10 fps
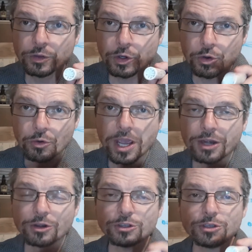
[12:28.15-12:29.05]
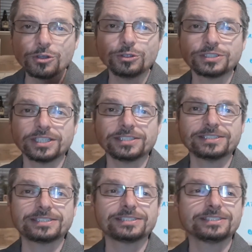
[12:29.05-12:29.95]
The Creator
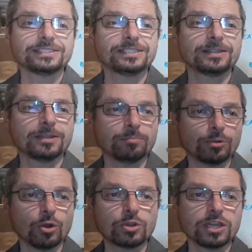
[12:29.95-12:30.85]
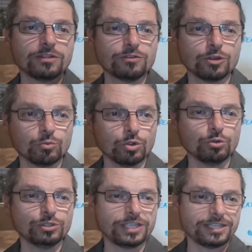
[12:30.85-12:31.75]
uses the broken, the
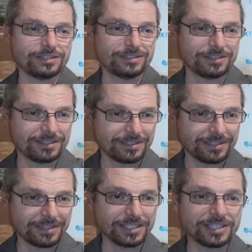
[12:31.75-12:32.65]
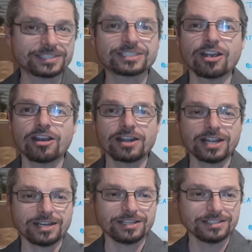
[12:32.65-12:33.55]
wounded, the
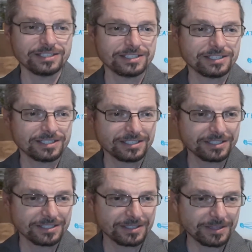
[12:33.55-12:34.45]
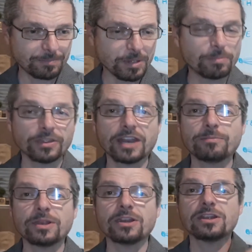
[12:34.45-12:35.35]
discarded, the people that
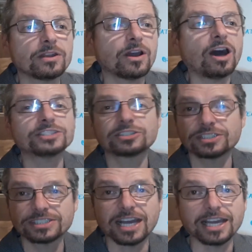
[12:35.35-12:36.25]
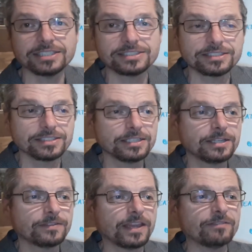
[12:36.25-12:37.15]
have been ostracized,
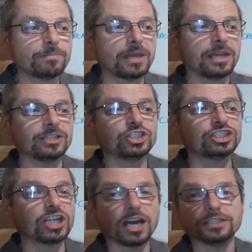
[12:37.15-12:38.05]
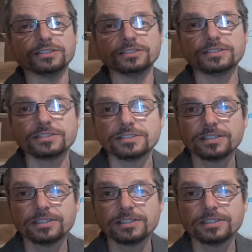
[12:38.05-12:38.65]
they've been shunned.